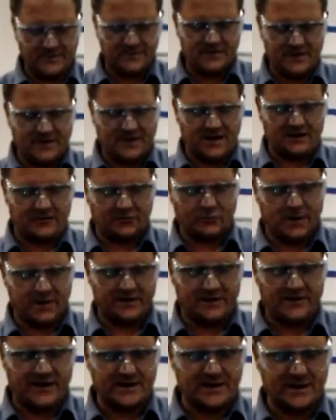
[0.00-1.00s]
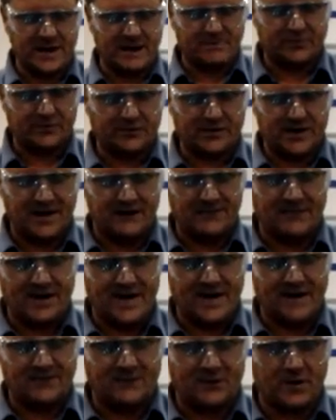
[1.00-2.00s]
and guess what? That copper's not even
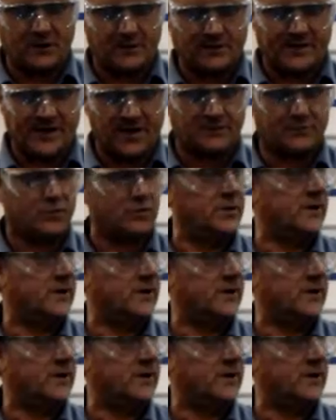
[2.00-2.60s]
halfway up to temperature